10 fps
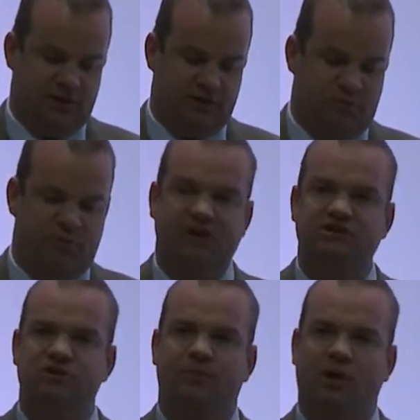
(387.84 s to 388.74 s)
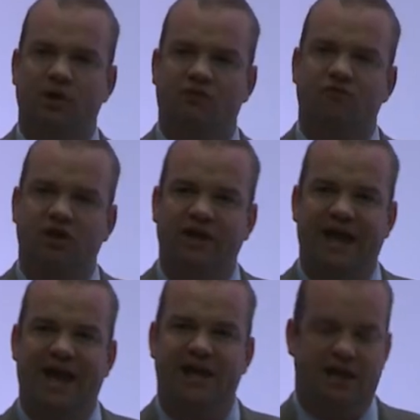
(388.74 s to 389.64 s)
The principle of
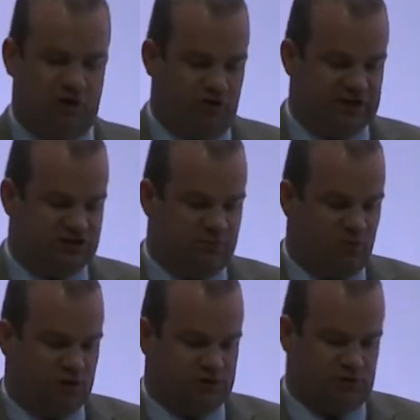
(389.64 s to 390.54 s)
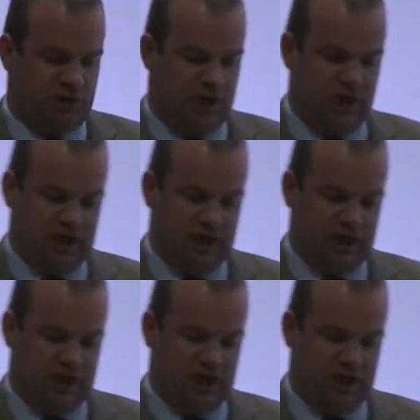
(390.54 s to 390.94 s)
really any grazing model